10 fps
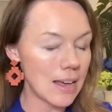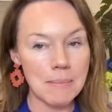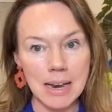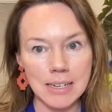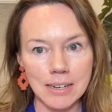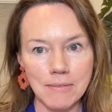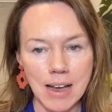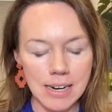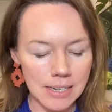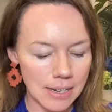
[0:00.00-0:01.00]
I'm actually
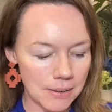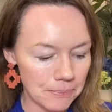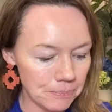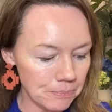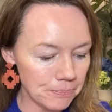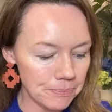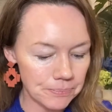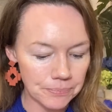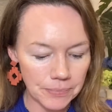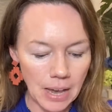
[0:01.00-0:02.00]
writing it.
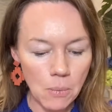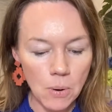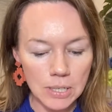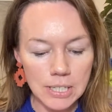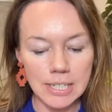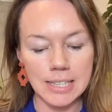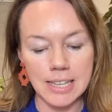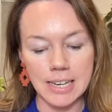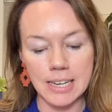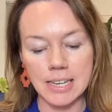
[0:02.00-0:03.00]
I wanted
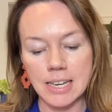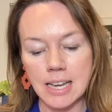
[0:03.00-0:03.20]
the